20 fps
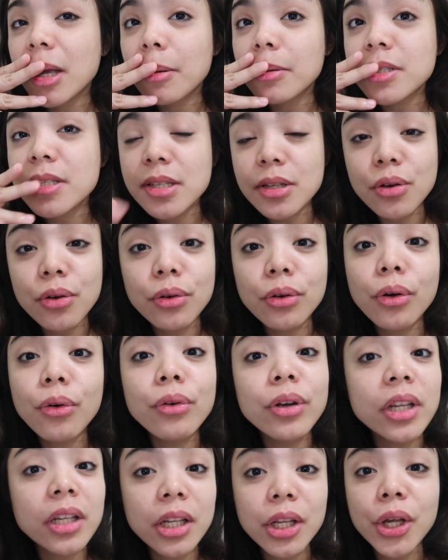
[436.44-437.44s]
Siguro
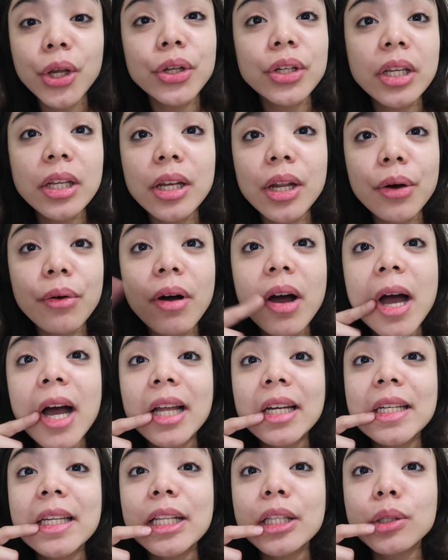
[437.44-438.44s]
kung hindi ko yun ginawa,
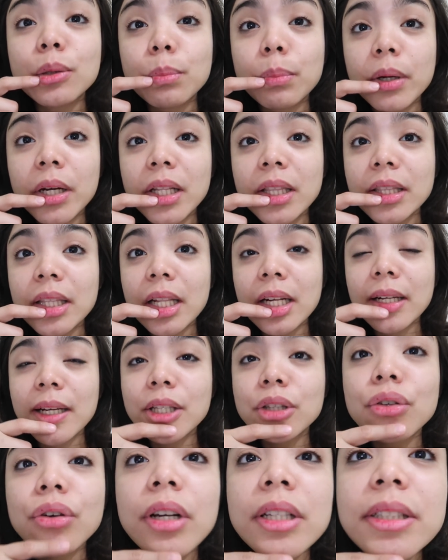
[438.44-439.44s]
andito pa rin
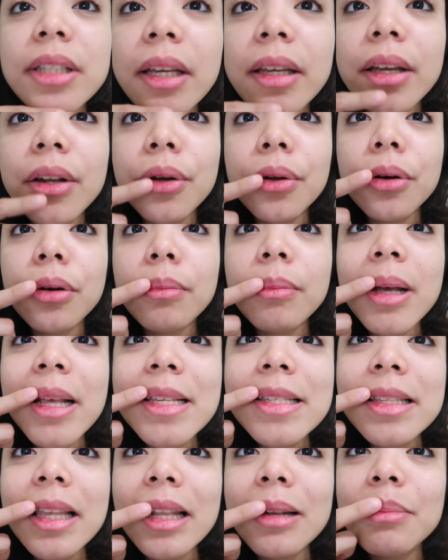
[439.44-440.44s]
talaga to. Kasi ayan o, may
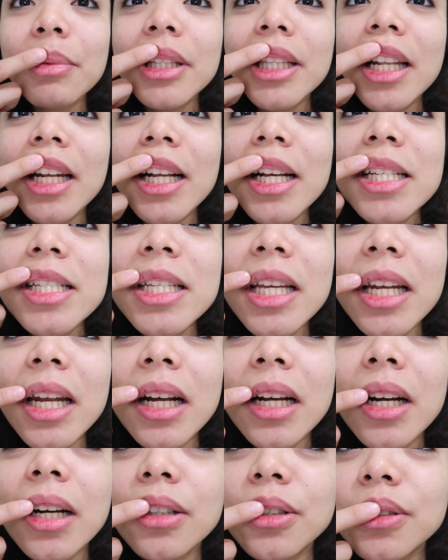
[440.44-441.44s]
stain pa talaga siya
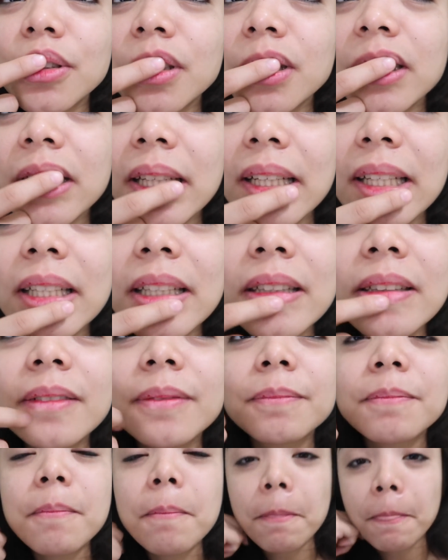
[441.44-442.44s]
ng kaunti.
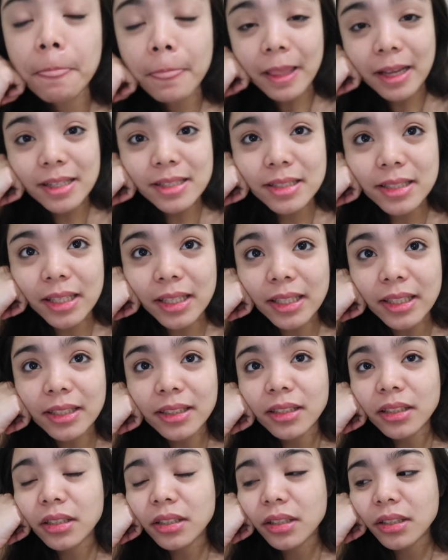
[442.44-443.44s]
As
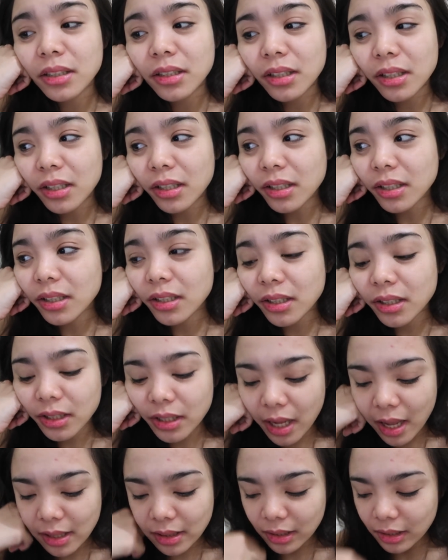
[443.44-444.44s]
in.
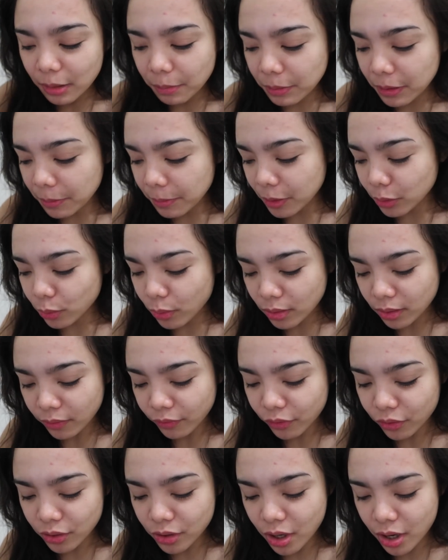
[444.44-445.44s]
And kahit hindi pa naman
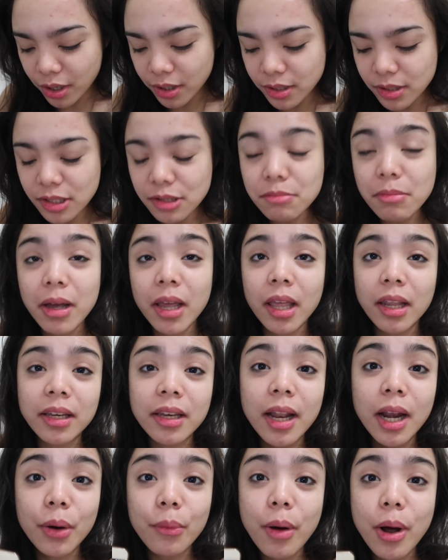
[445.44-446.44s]
24 hours, may
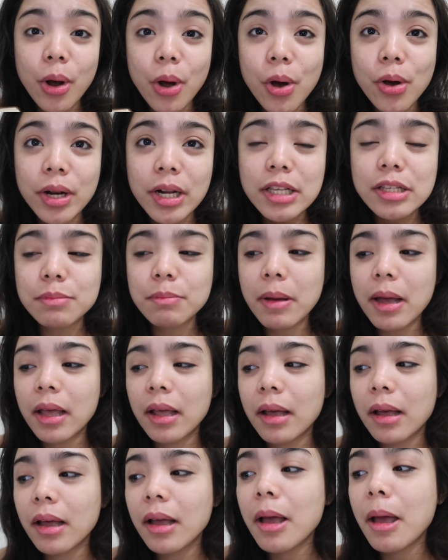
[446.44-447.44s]
dalawang oras
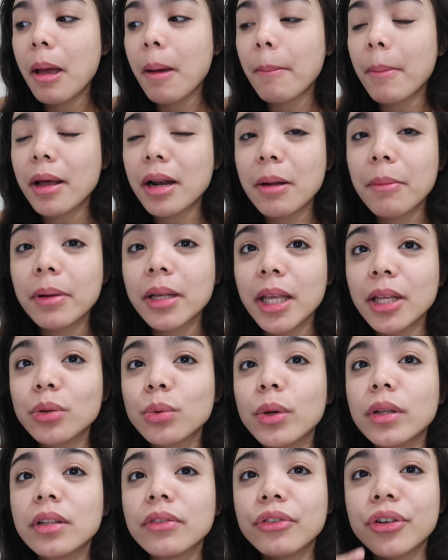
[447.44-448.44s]
pa para maging
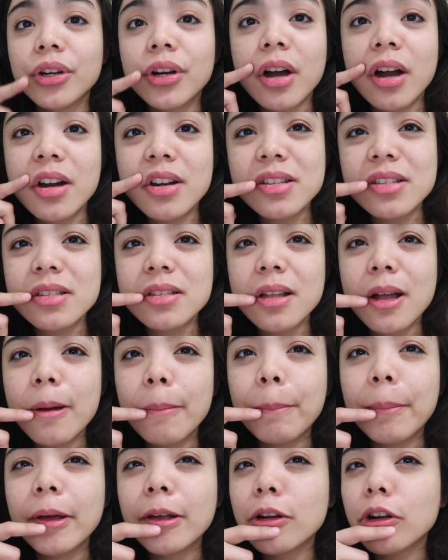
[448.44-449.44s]
24 hours
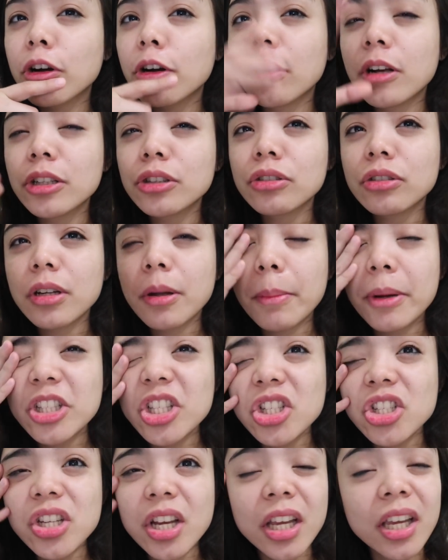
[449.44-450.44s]
na. Pero ito na
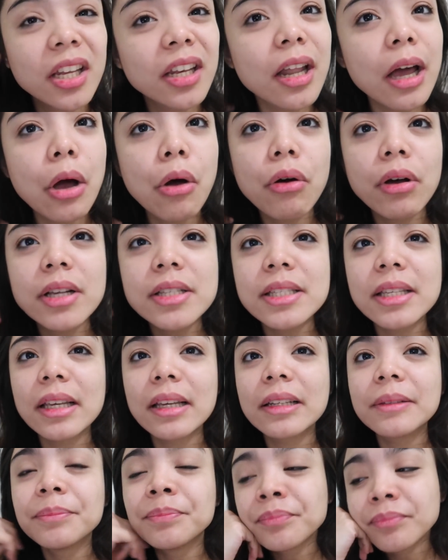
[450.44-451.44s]
mag-check in ako
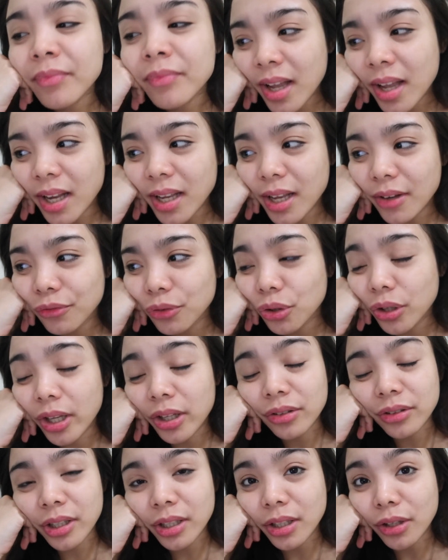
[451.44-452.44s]
kasi I have to
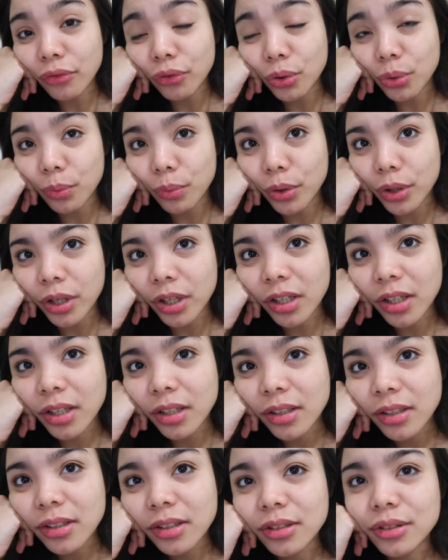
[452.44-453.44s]
get ready for work.
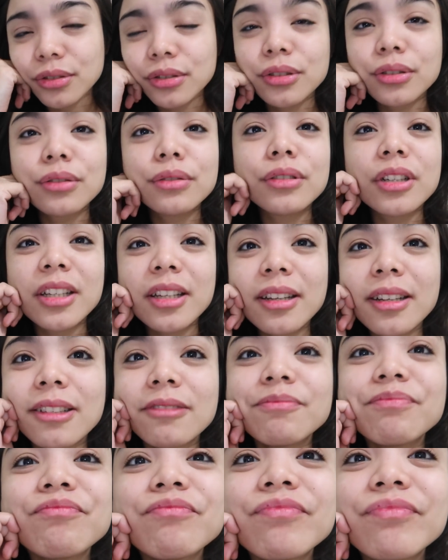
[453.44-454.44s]
So
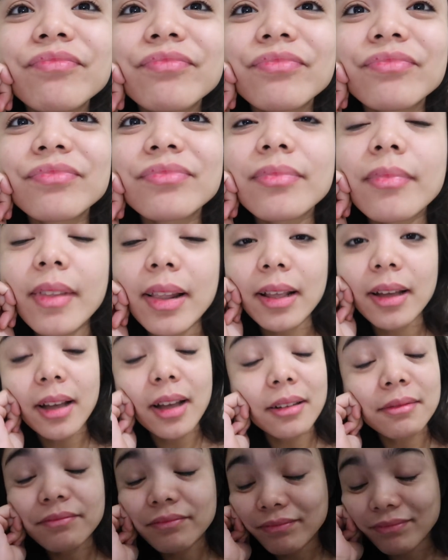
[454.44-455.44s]
ayan.
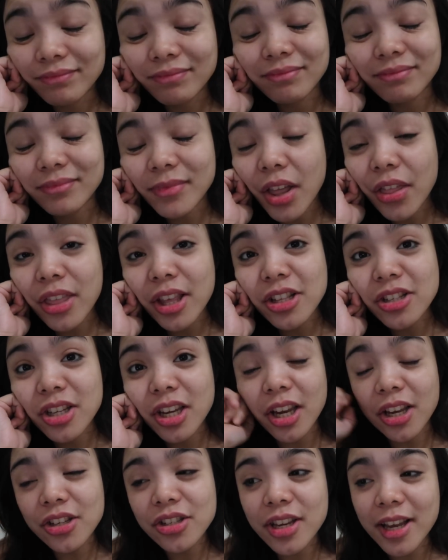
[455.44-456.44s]
Nothing
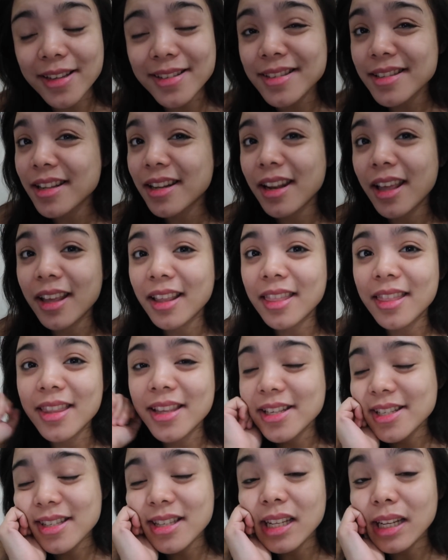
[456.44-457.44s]
changed. I still like
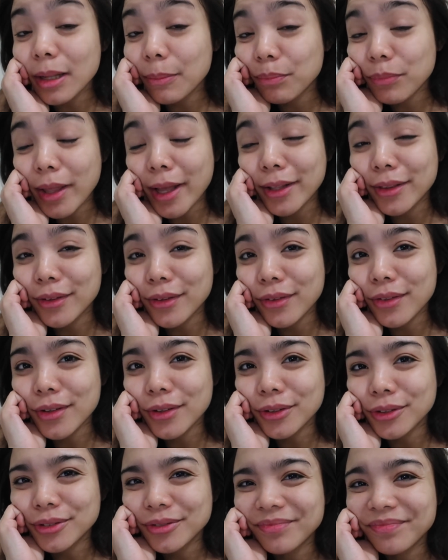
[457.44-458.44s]
this lip tattoo
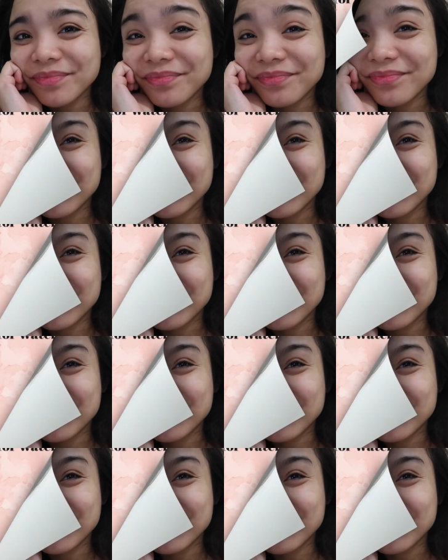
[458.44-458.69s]
though.